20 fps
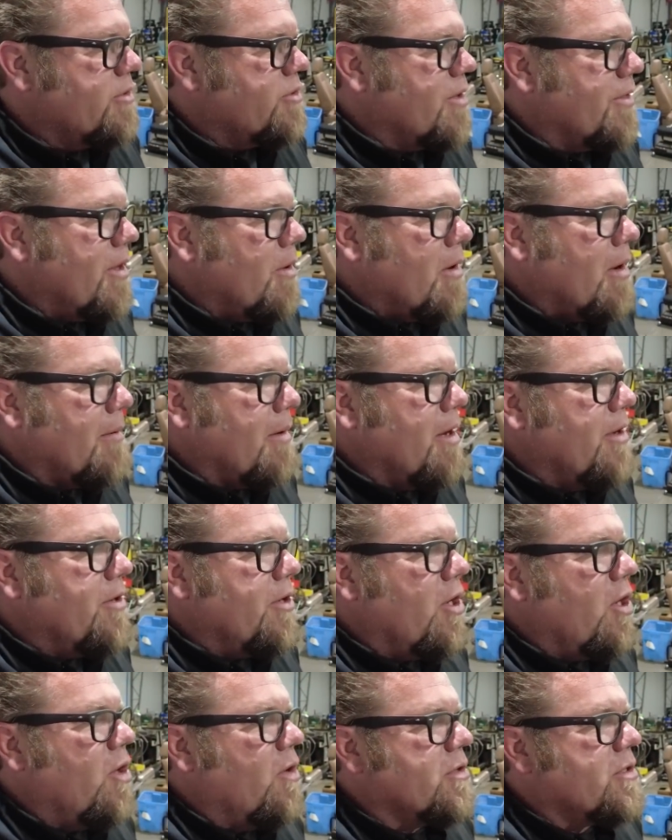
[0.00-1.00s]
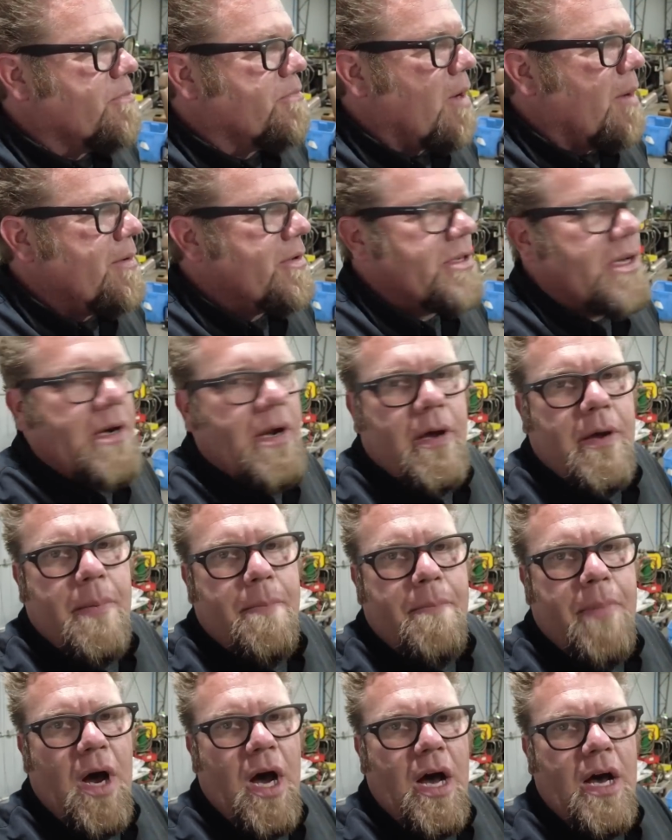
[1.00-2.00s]
So I think what I'm going to do is I'm probably just going to
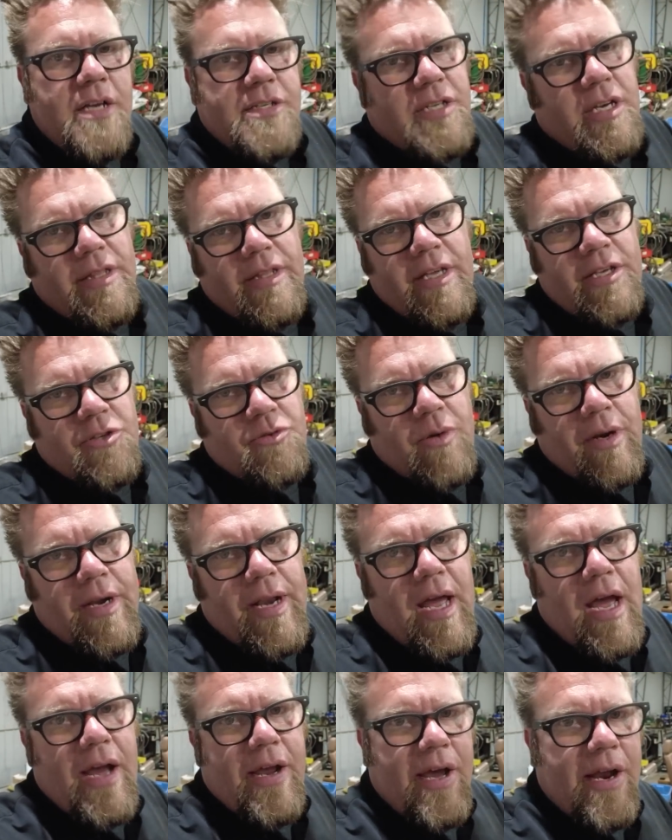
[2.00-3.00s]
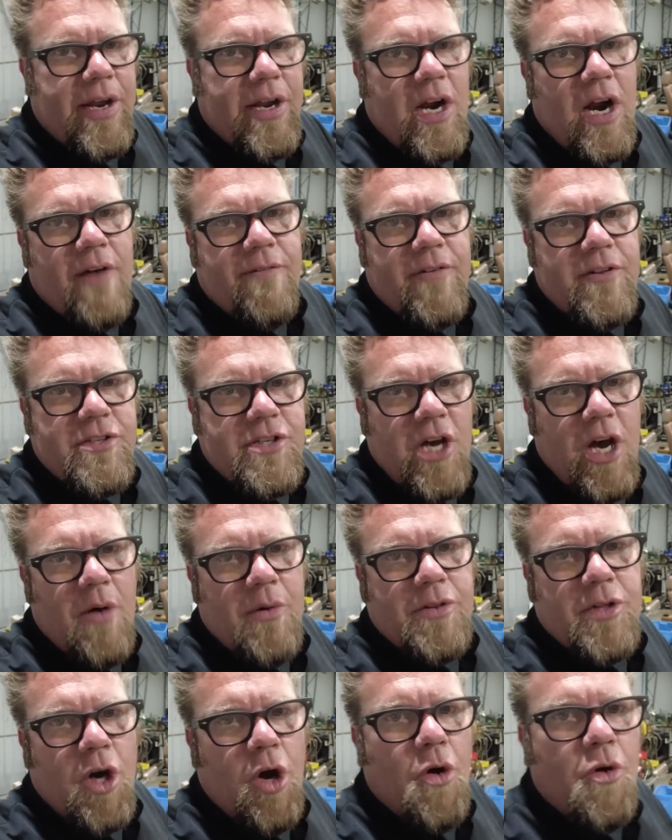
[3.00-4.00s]
pause on this right now. I got a conference call
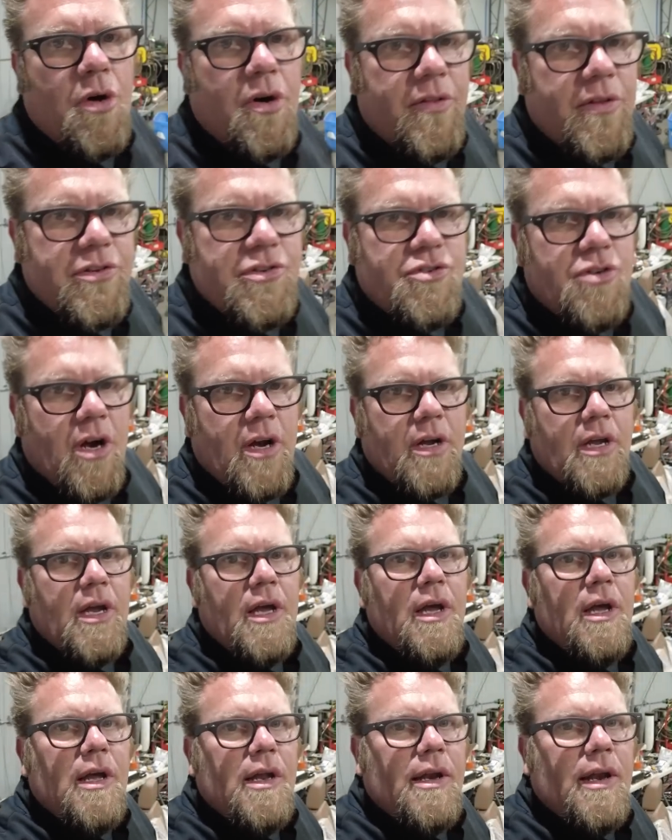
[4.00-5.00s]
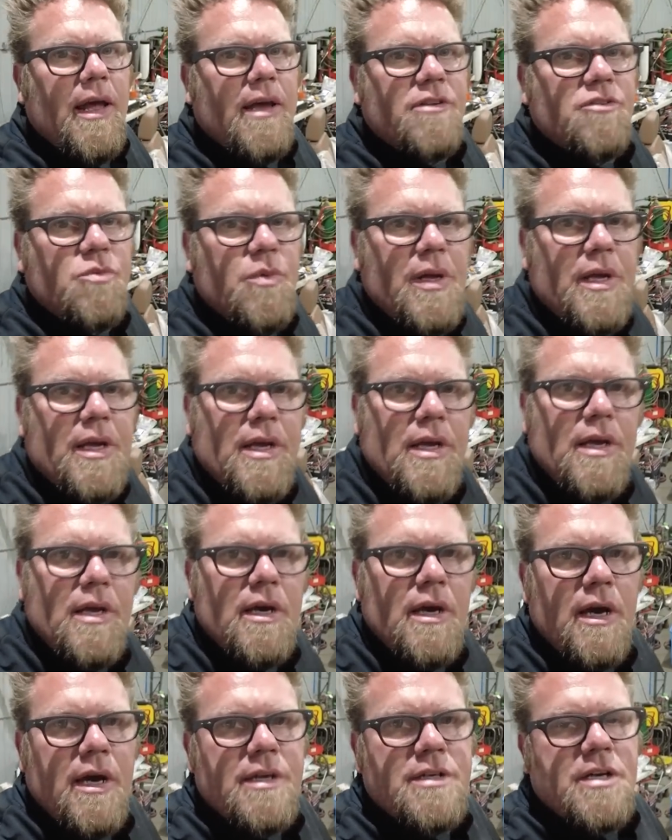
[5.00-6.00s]
with the owner of this truck next week,
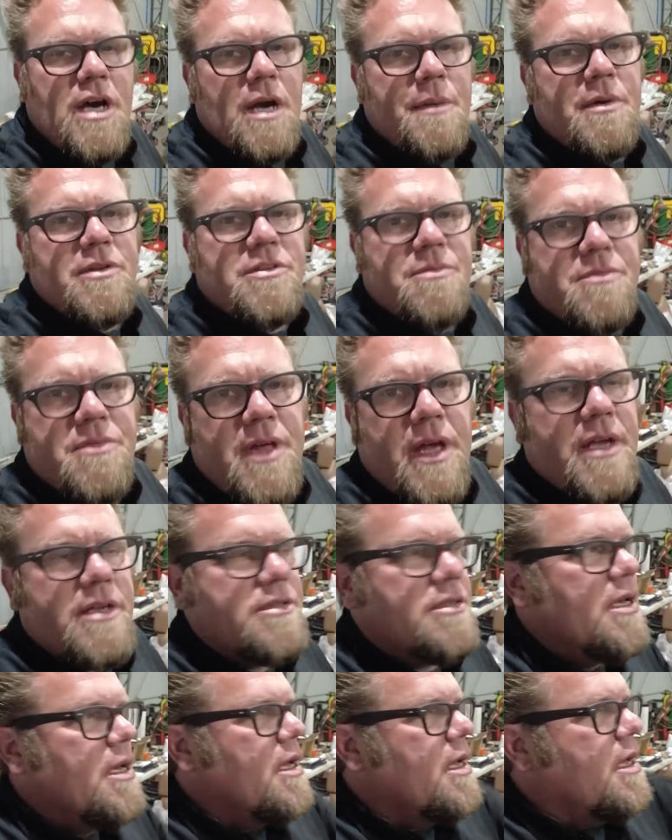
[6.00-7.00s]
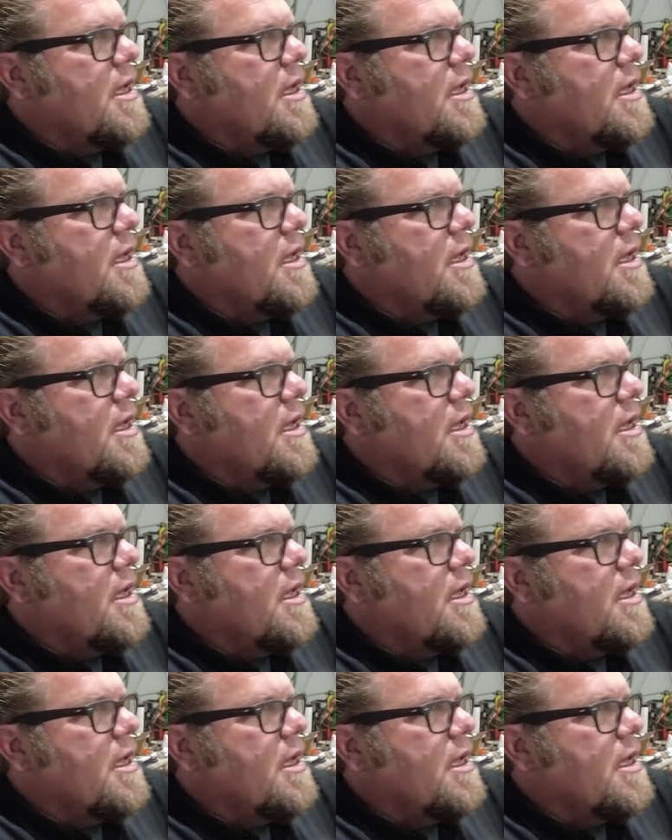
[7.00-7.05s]
uh, talk about some things,